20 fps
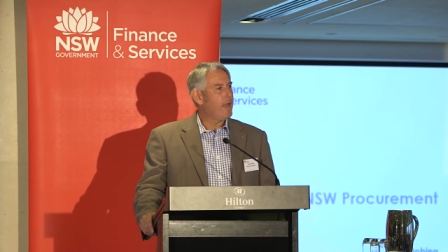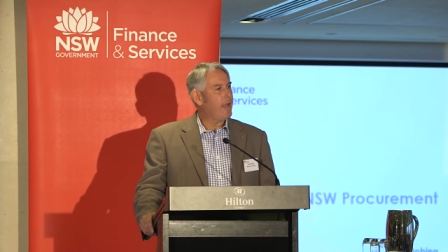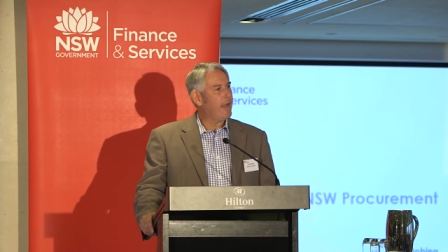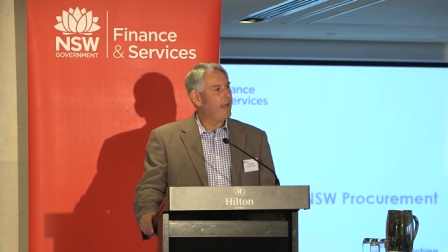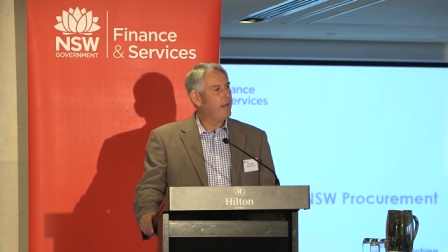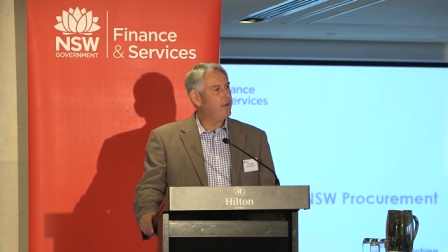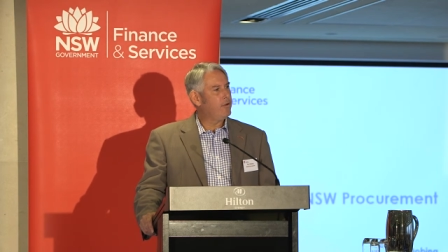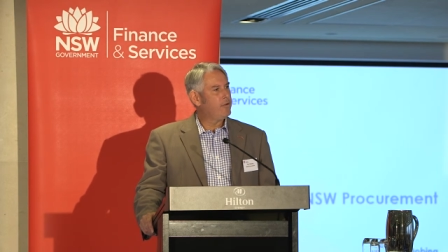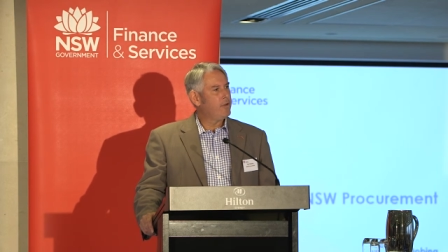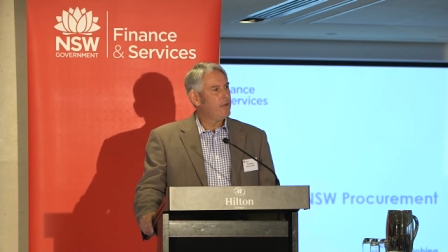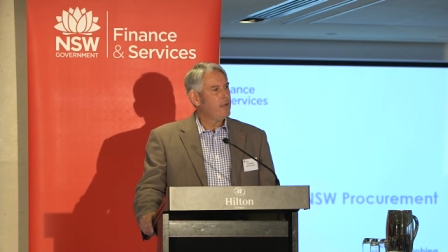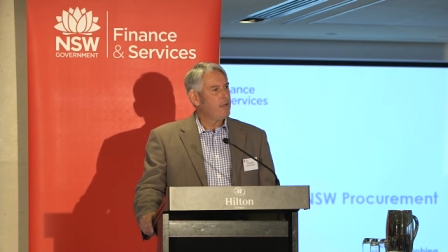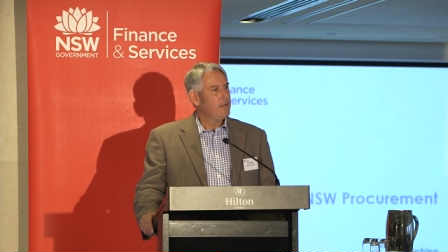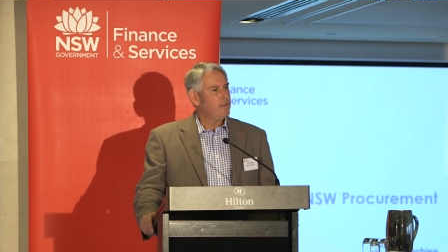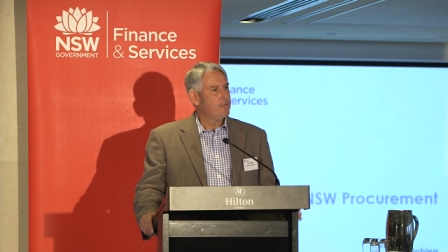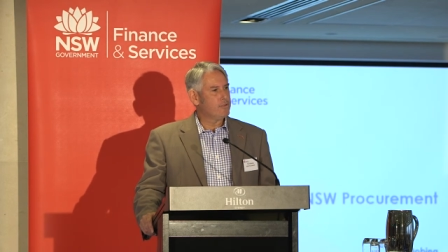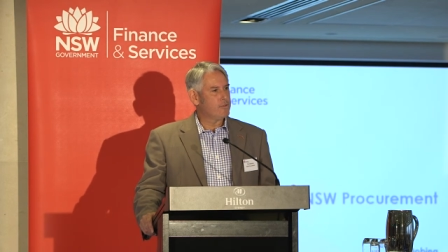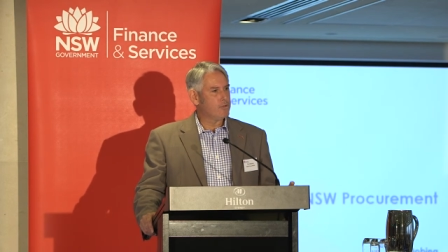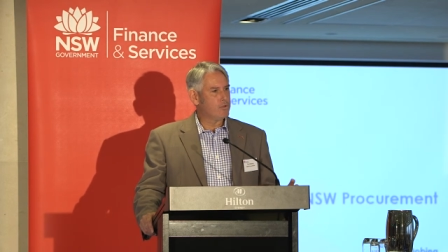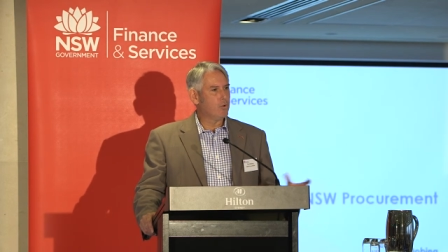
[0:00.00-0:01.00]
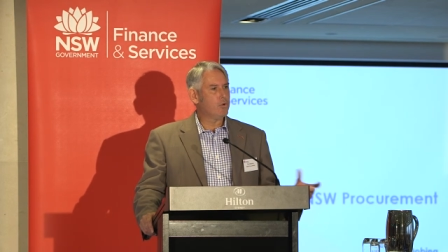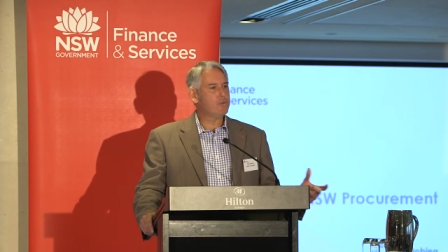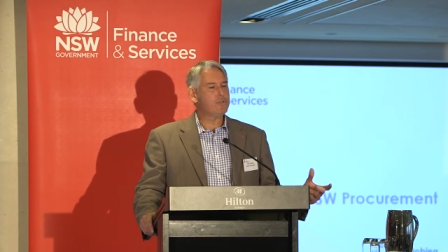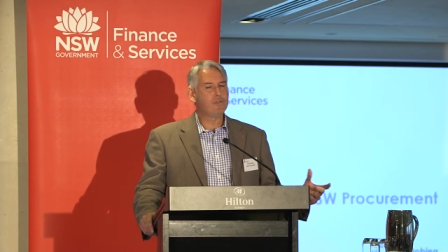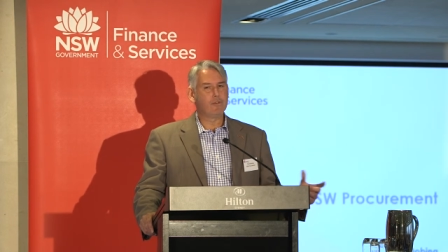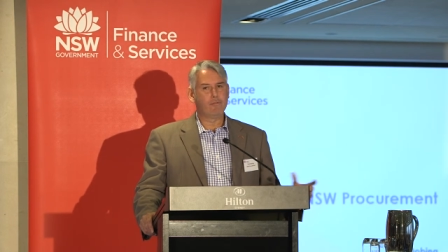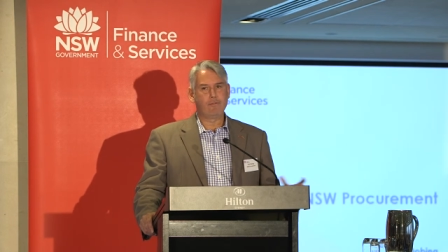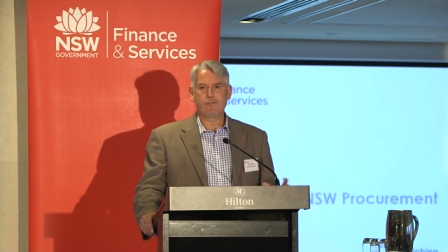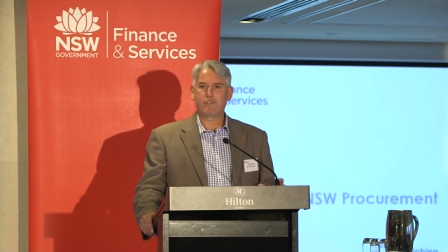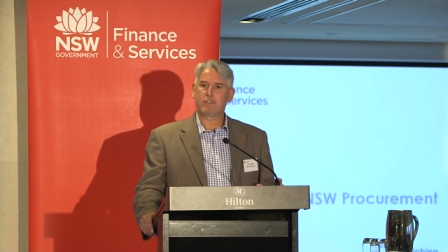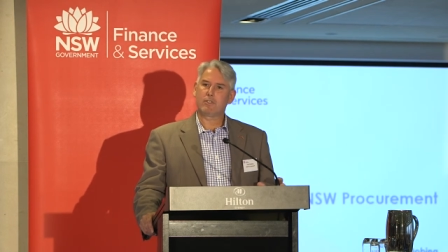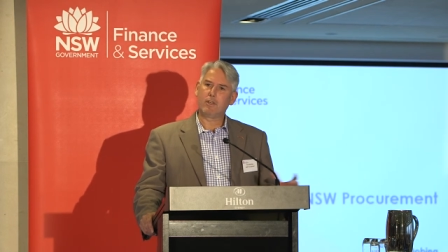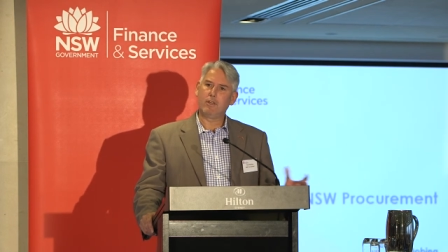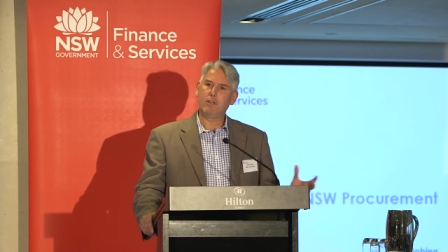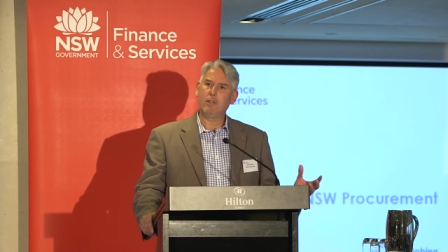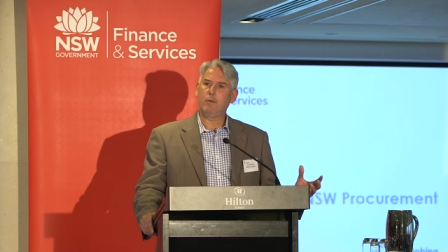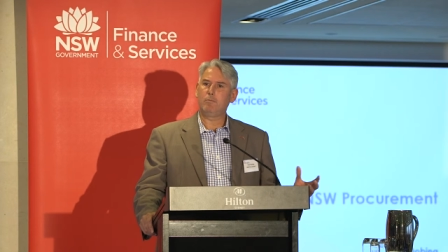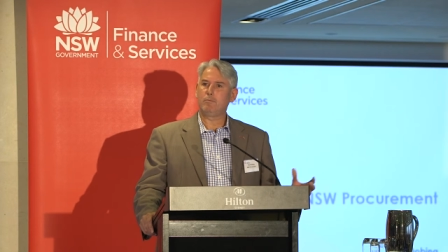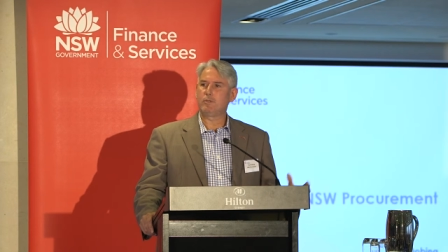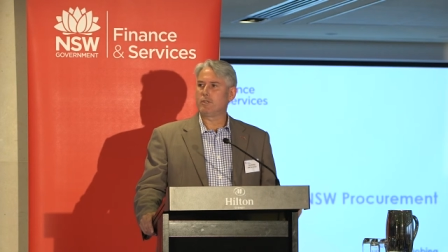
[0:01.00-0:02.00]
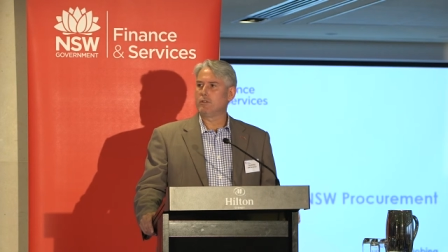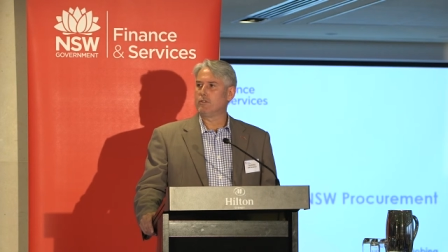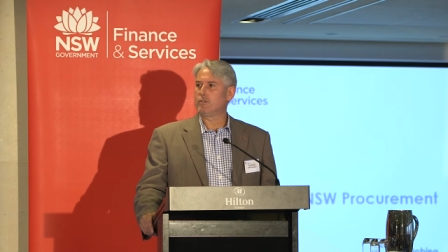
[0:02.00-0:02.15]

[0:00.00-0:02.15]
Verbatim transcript: And the sorts of schemes